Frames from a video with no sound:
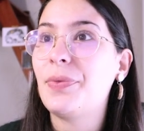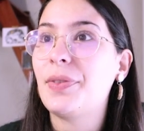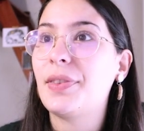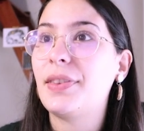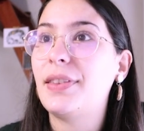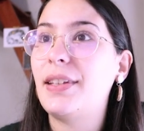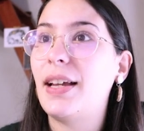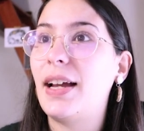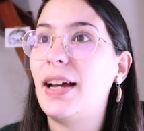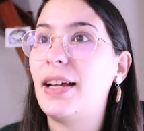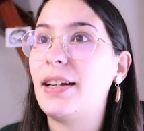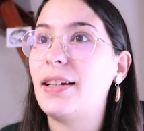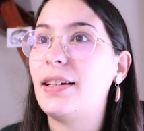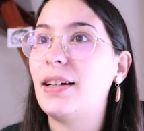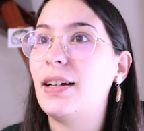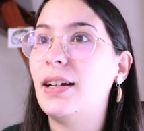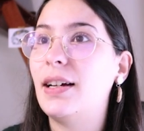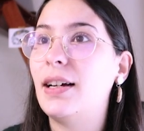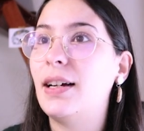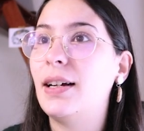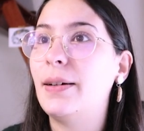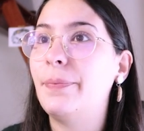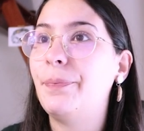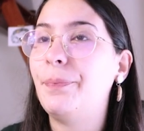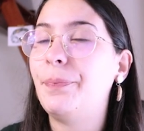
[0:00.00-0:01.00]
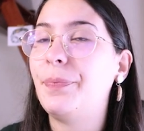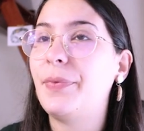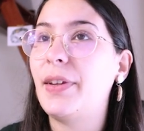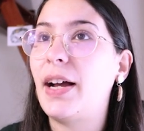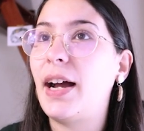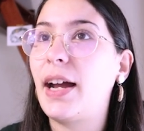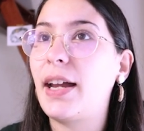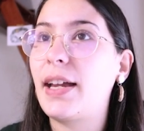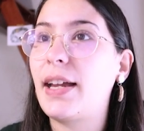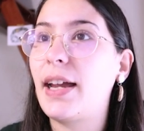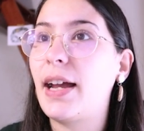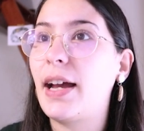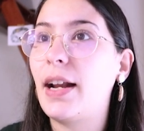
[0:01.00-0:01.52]
that
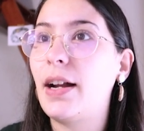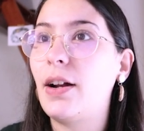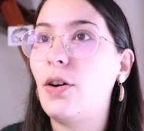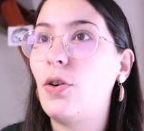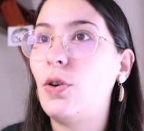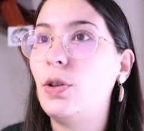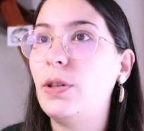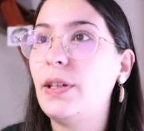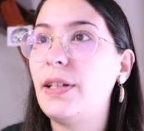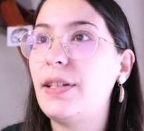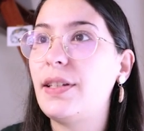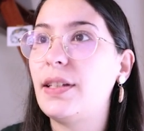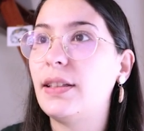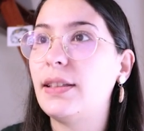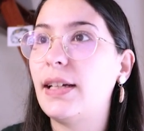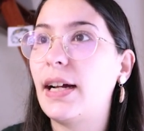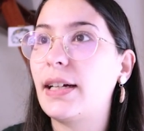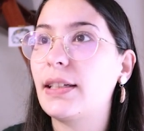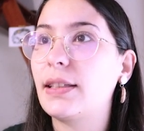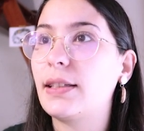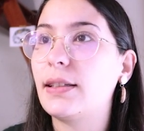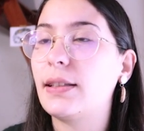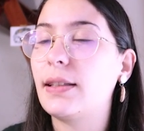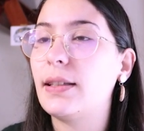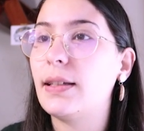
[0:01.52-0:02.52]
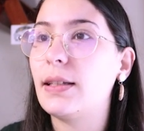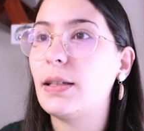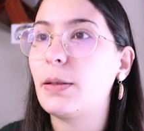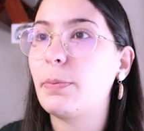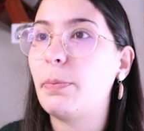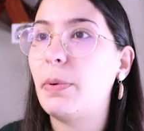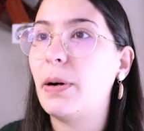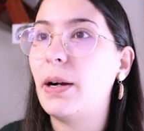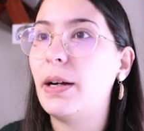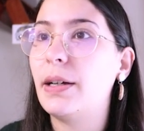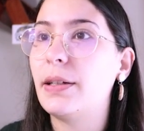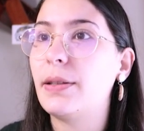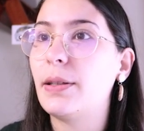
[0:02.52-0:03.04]
I can only select this
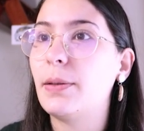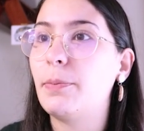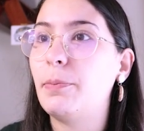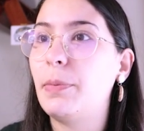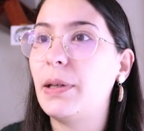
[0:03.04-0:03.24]
part